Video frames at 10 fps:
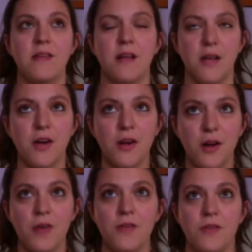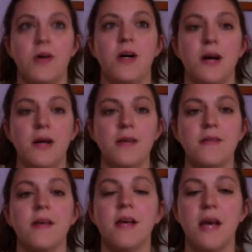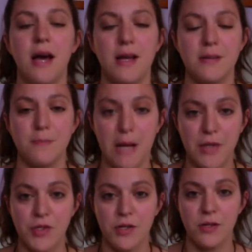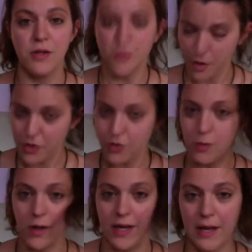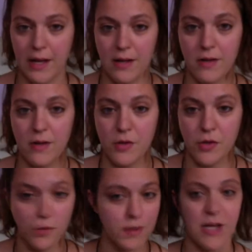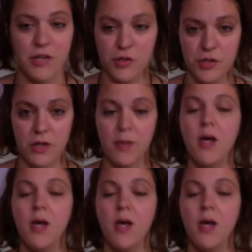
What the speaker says: like close your eyes and imagine that you are in your relationship.